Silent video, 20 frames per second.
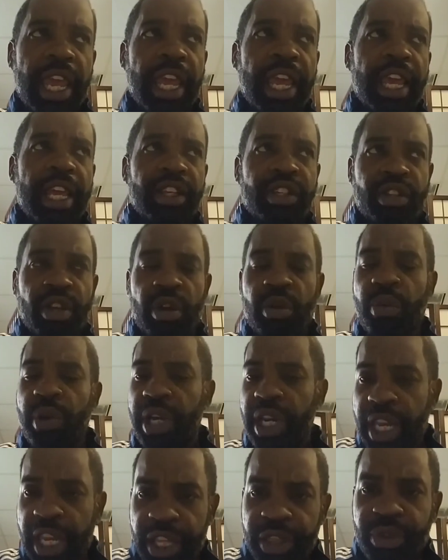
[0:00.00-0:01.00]
And so
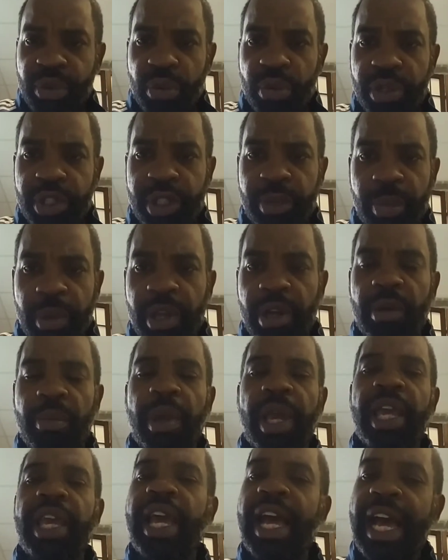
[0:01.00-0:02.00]
when he threw a spinner
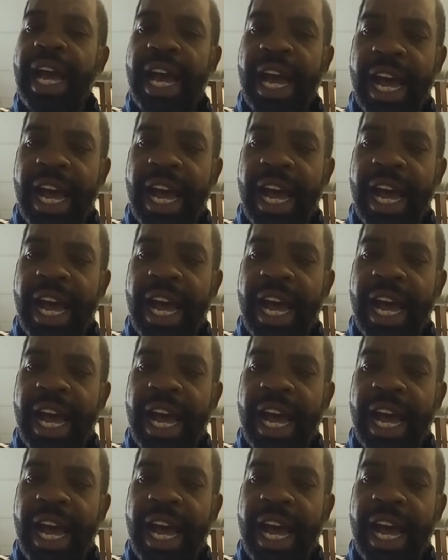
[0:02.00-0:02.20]
bait,